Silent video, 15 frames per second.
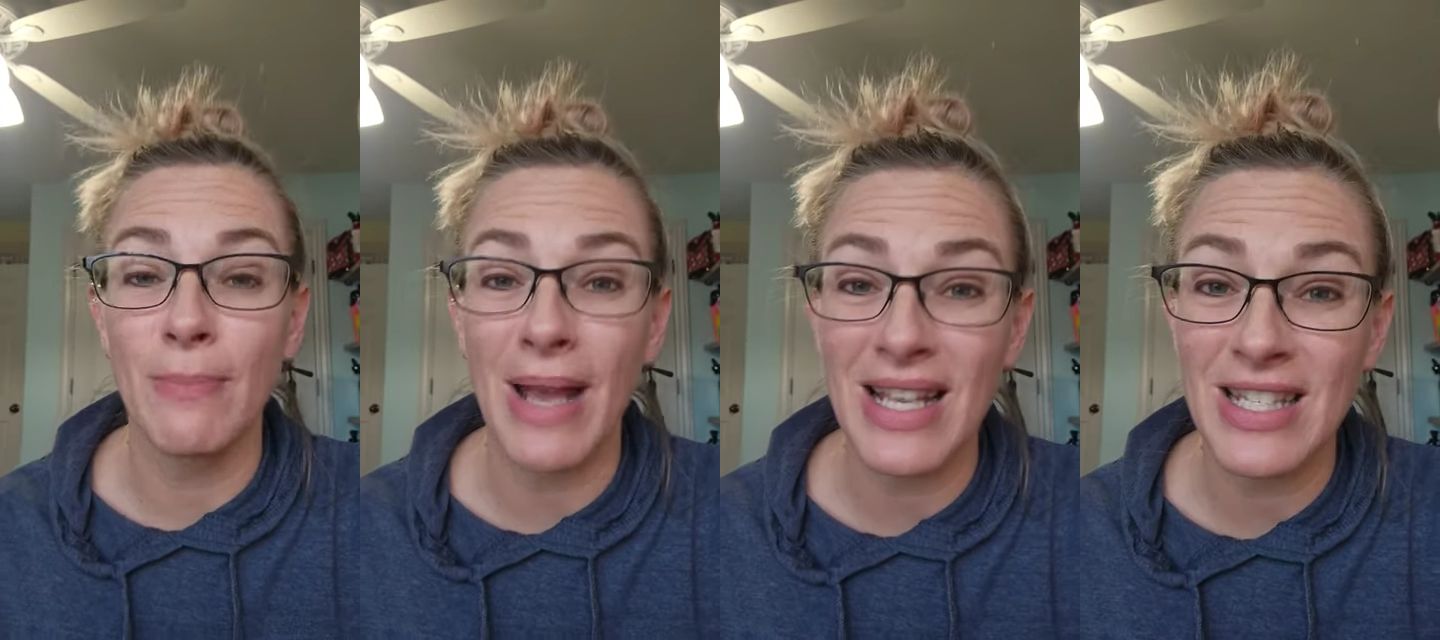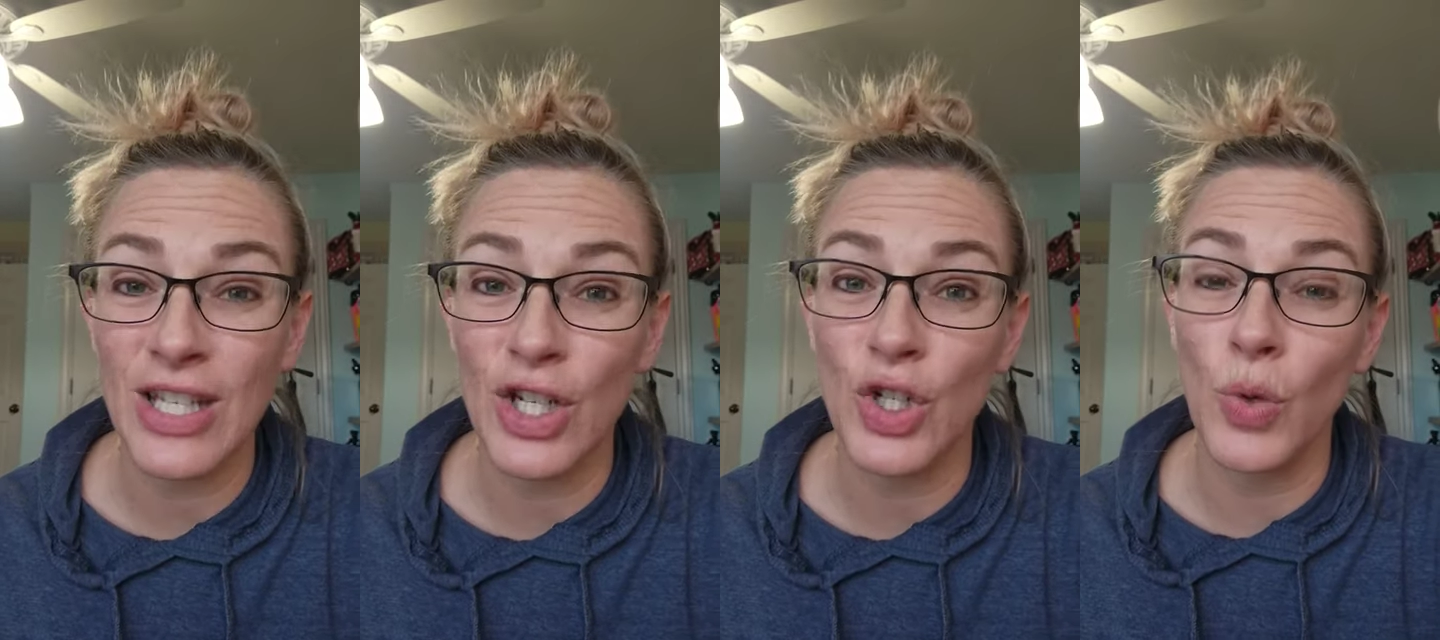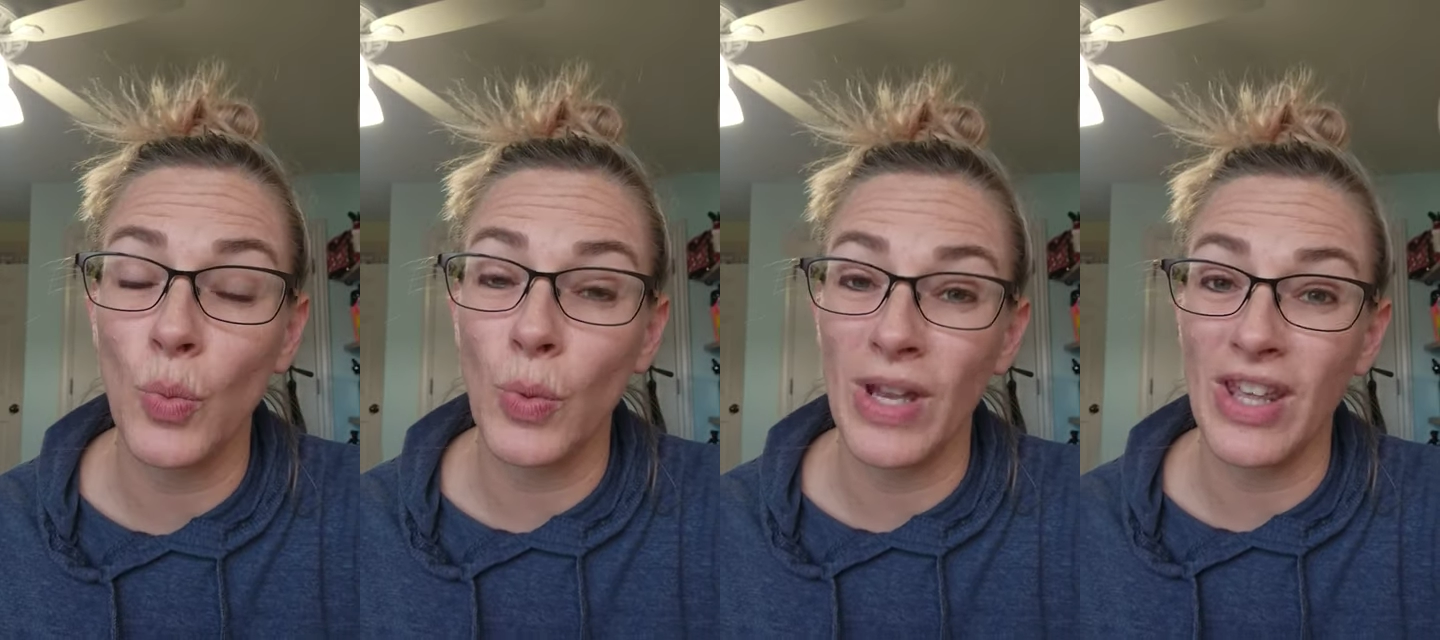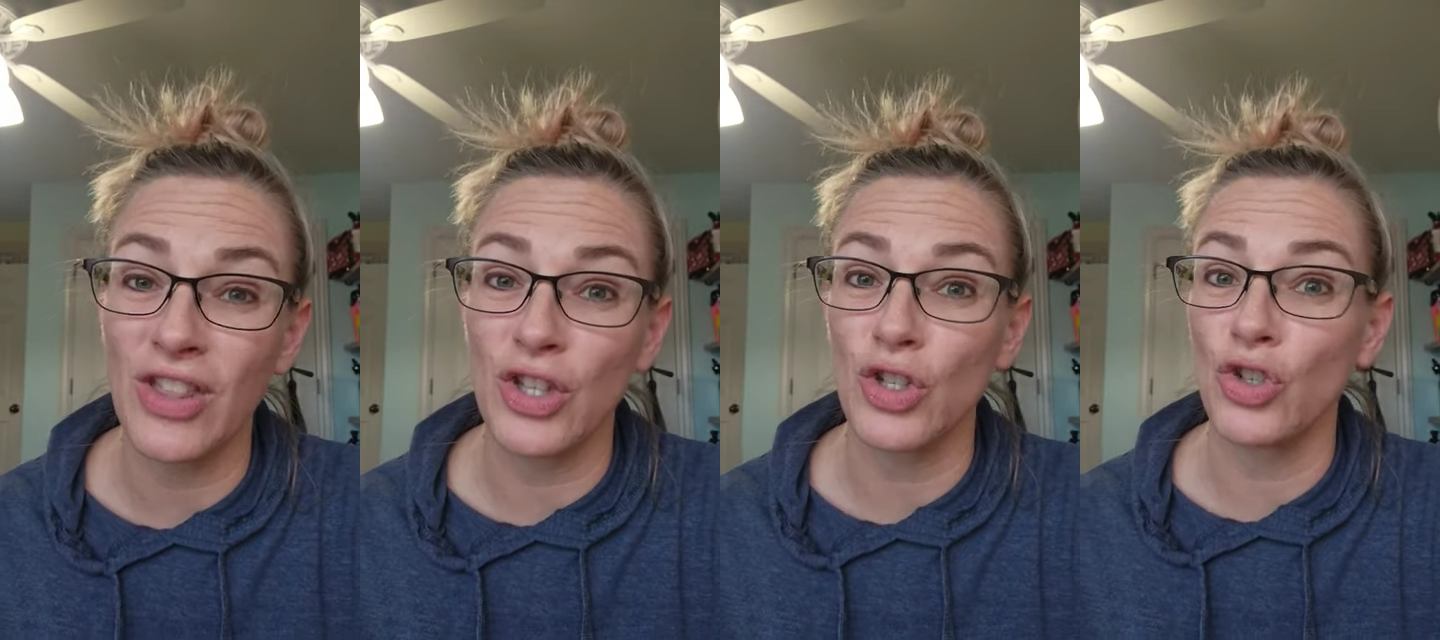message
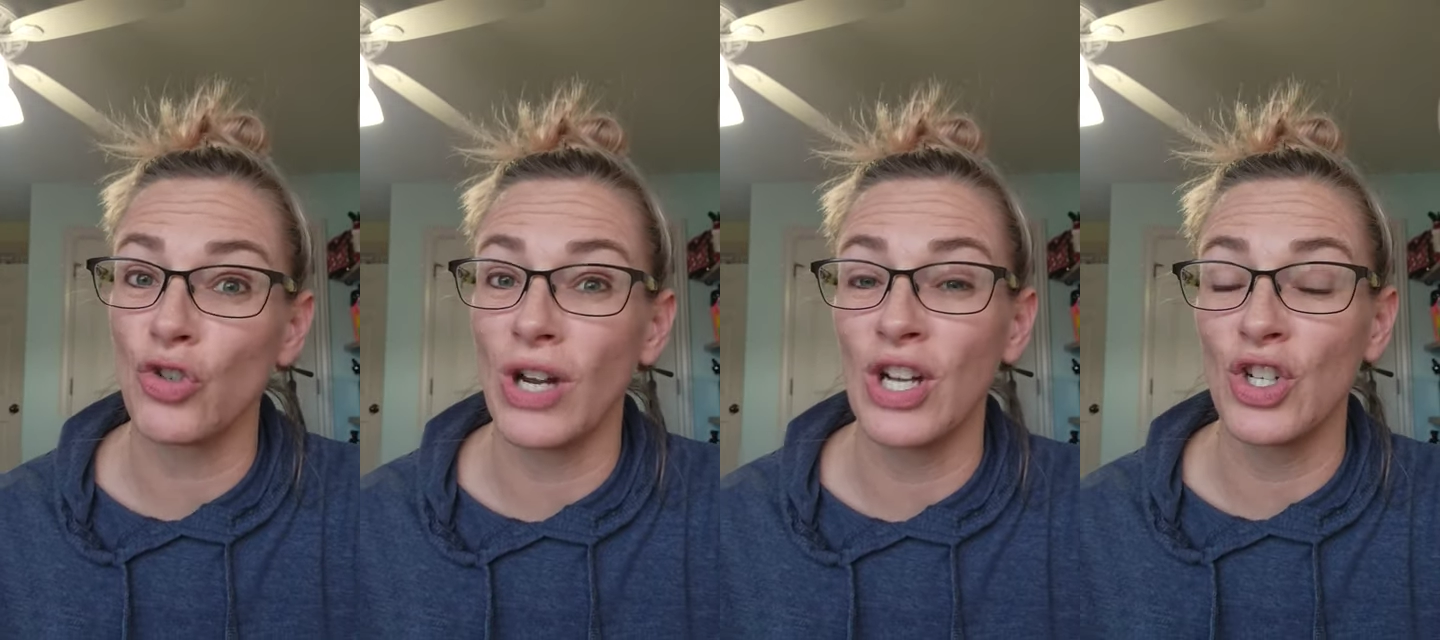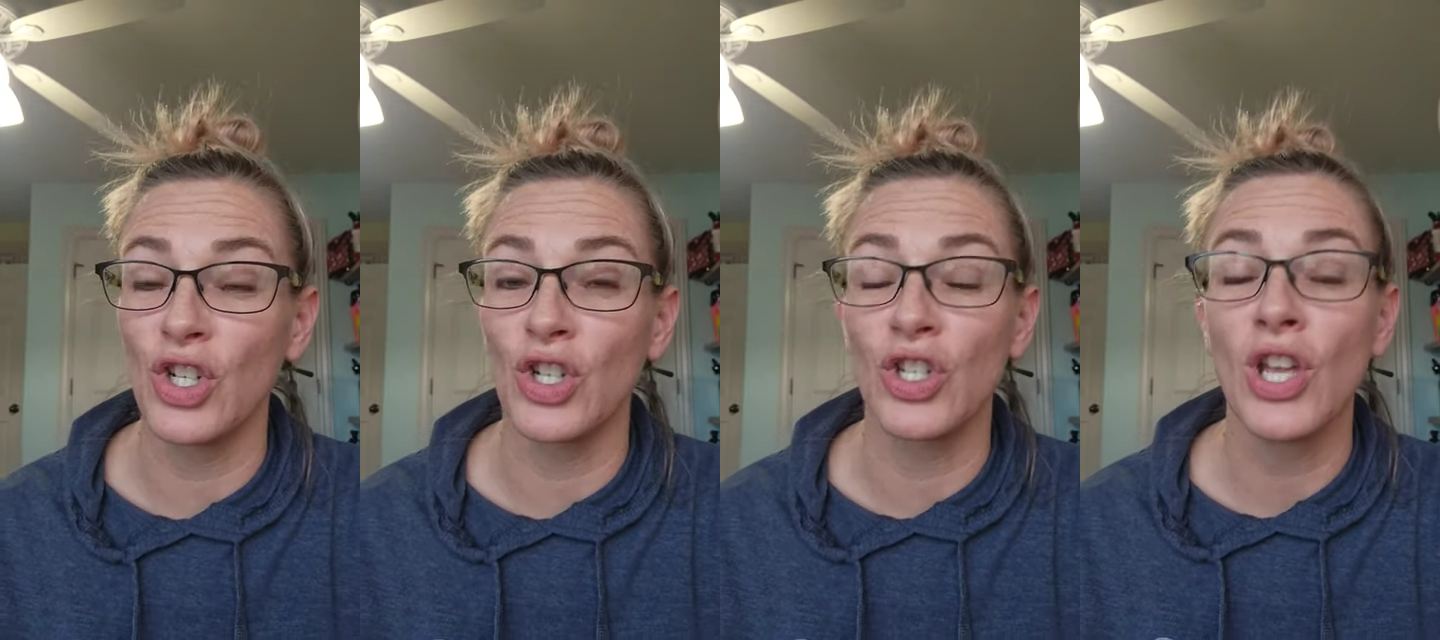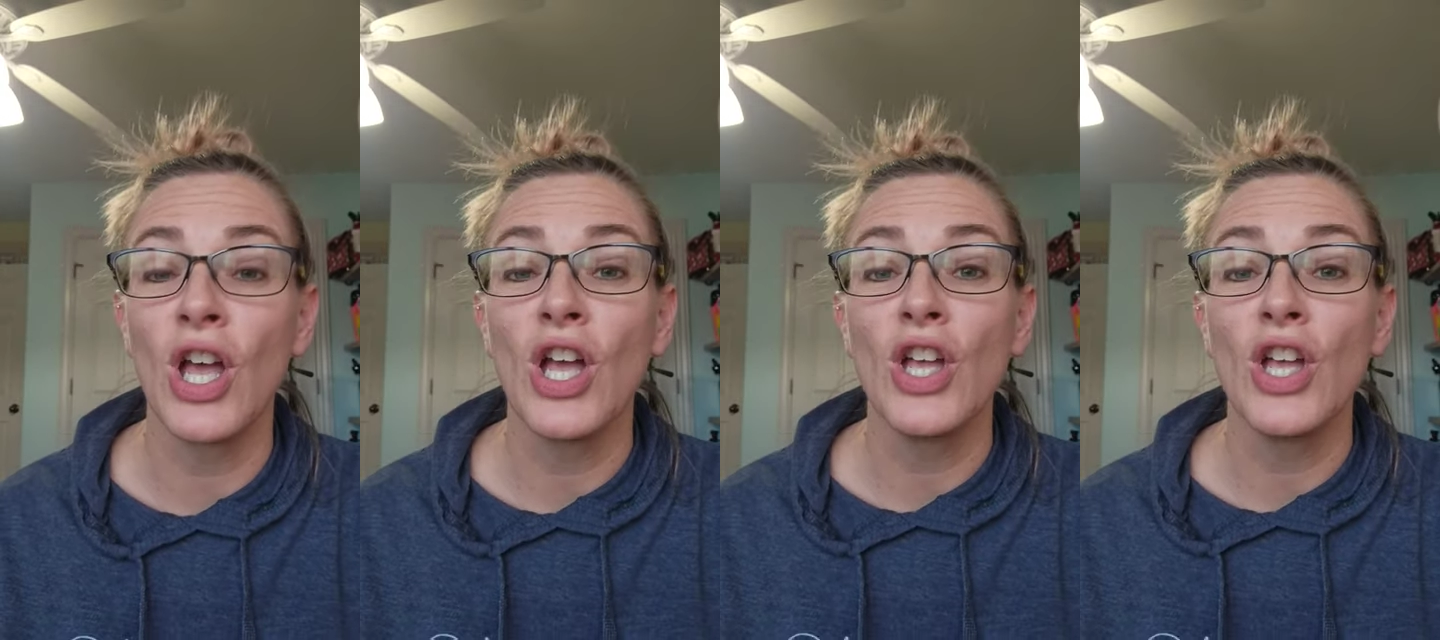with strangers.